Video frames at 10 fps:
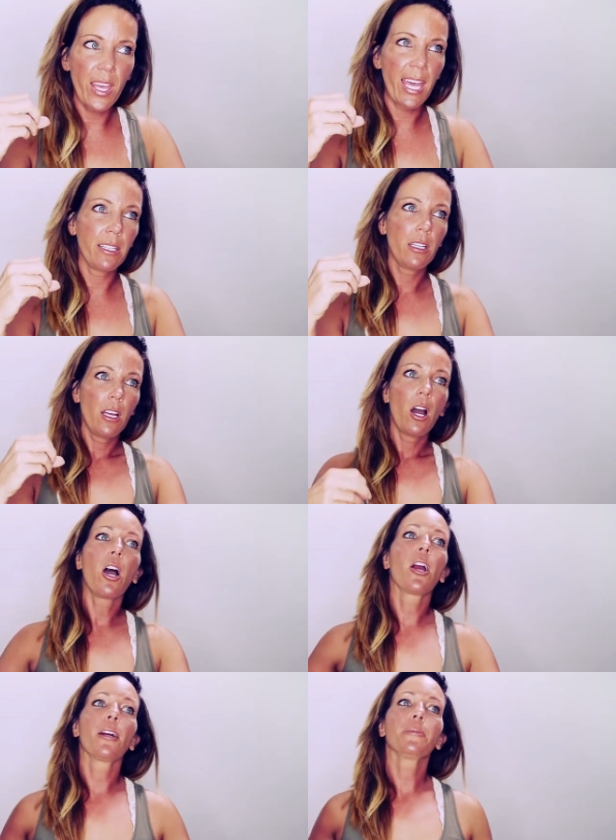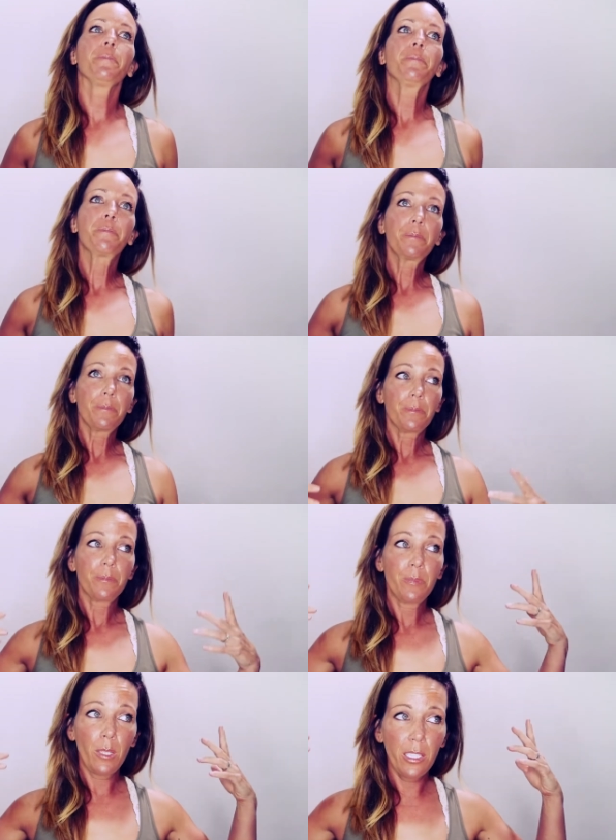that are
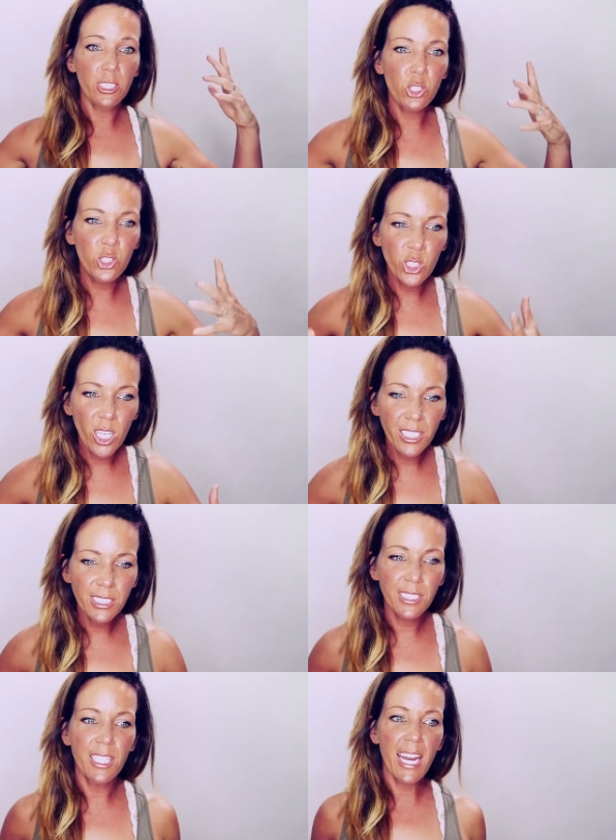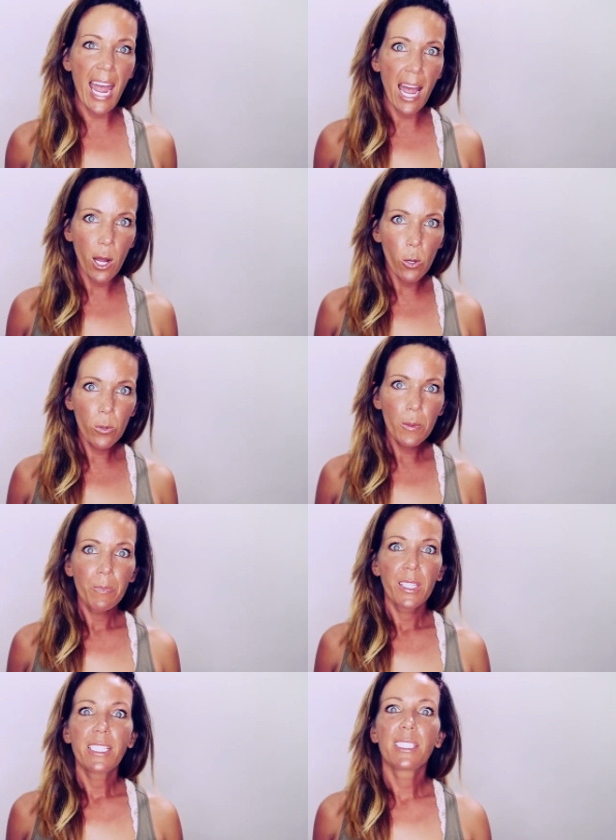just now
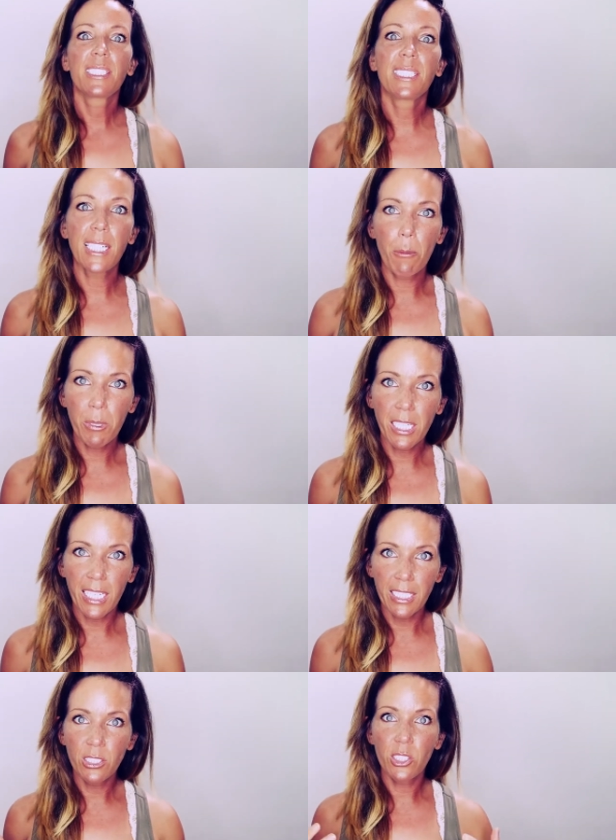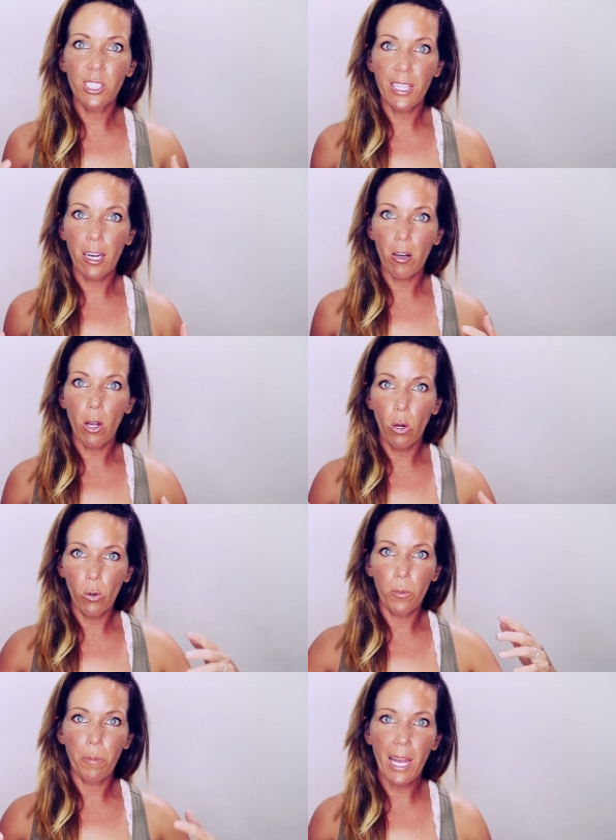stepping into their
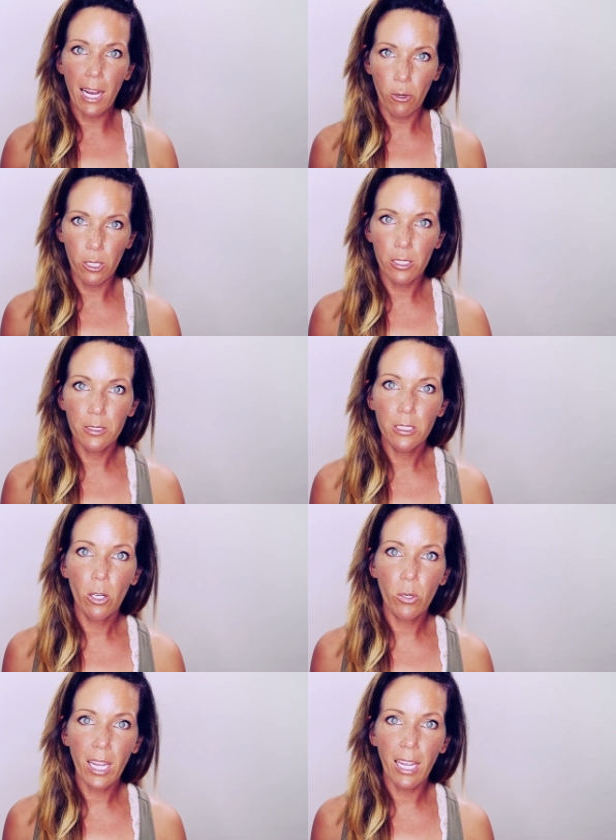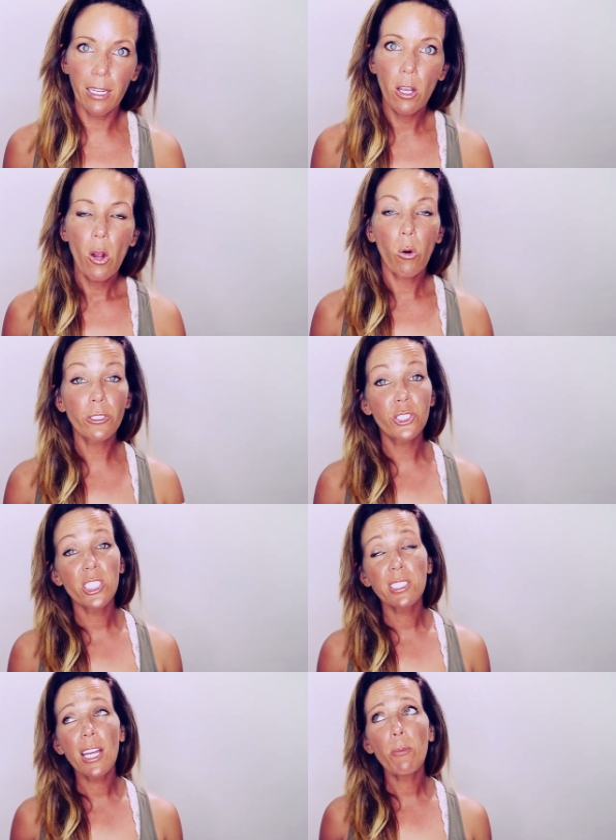own power, okay? Or
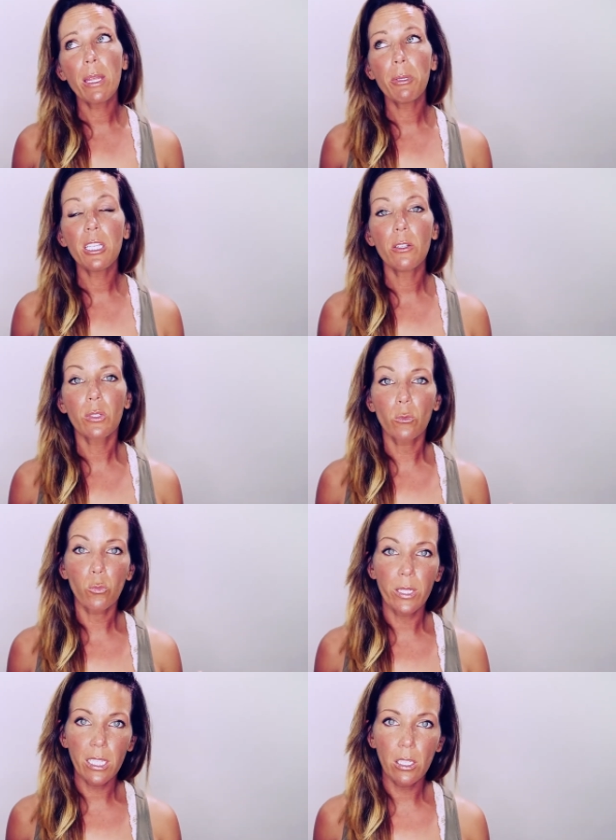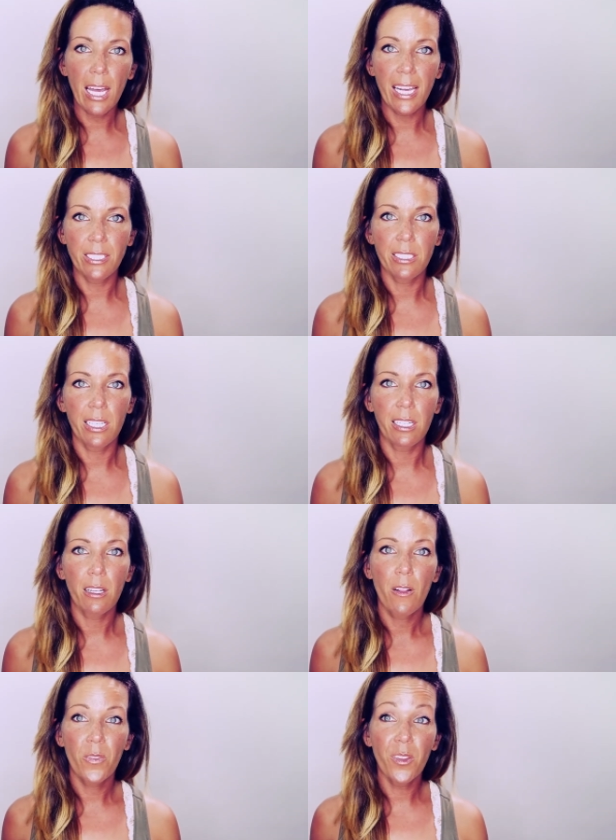just now maybe even realizing
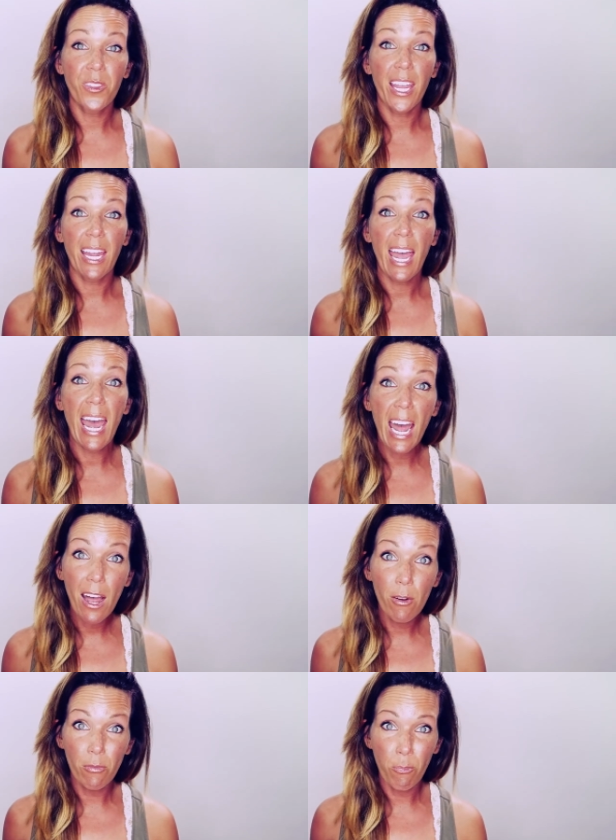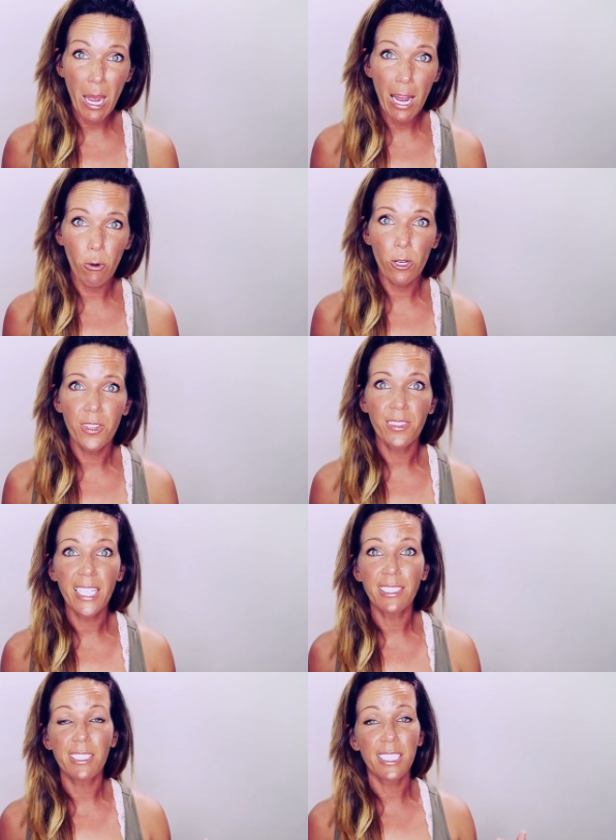that they have power that
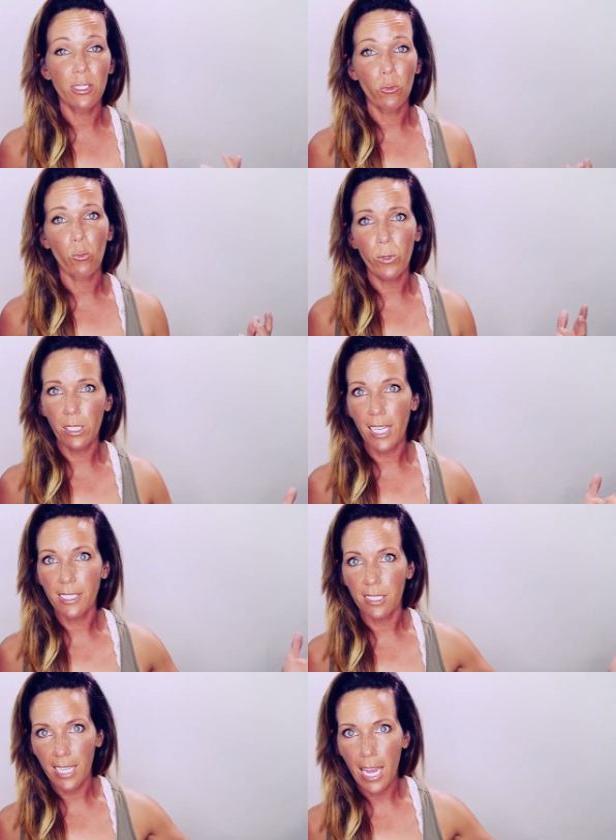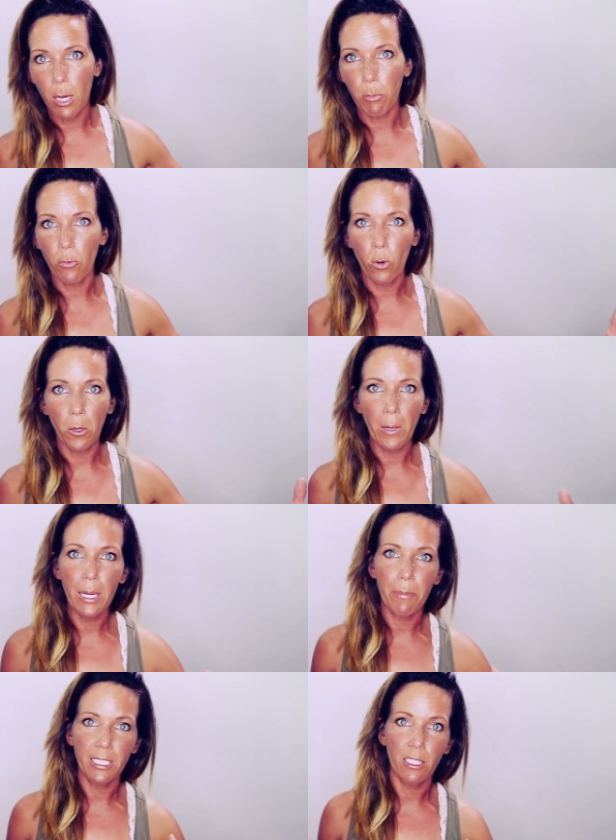they didn't realize that they had before,
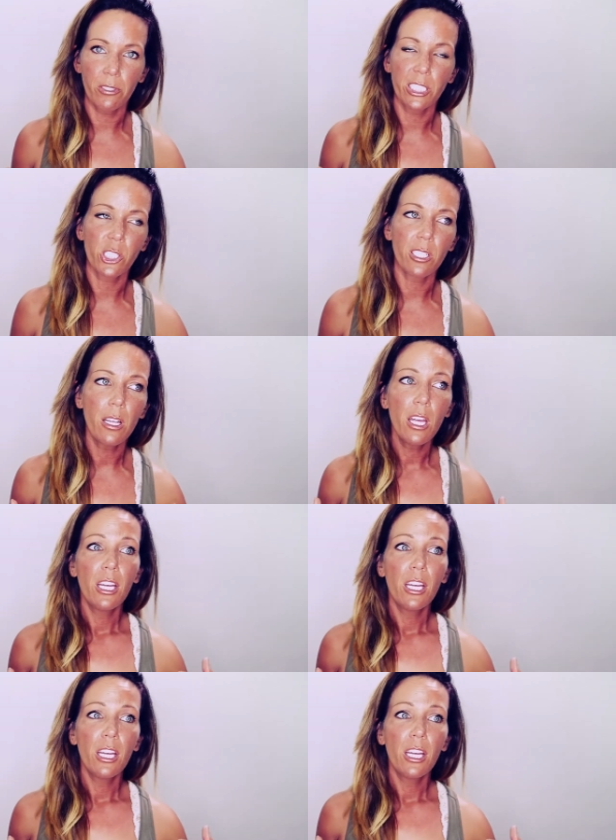right? By definition.